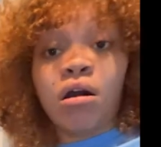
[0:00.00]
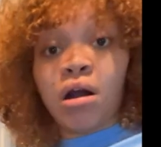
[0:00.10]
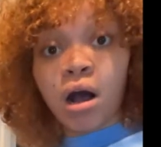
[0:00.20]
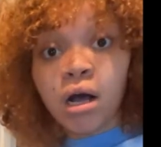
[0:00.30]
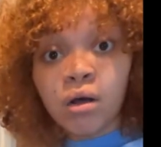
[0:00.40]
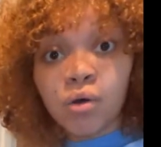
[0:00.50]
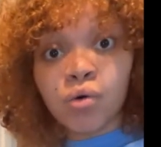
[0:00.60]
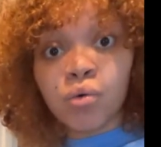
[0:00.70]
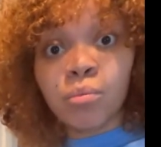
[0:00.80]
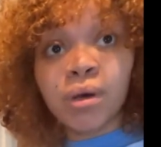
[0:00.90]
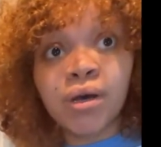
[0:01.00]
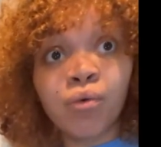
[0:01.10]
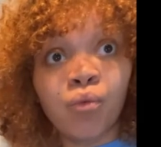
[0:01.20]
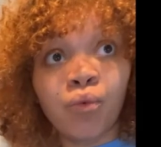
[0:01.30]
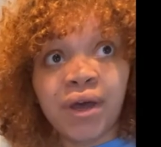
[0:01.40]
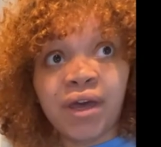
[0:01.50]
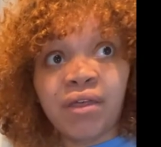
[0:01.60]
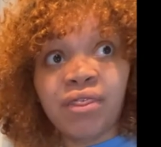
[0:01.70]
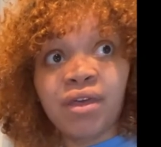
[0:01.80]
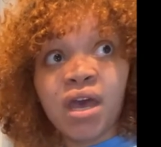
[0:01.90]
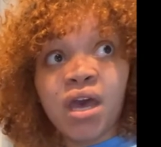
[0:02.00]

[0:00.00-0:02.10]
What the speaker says: home with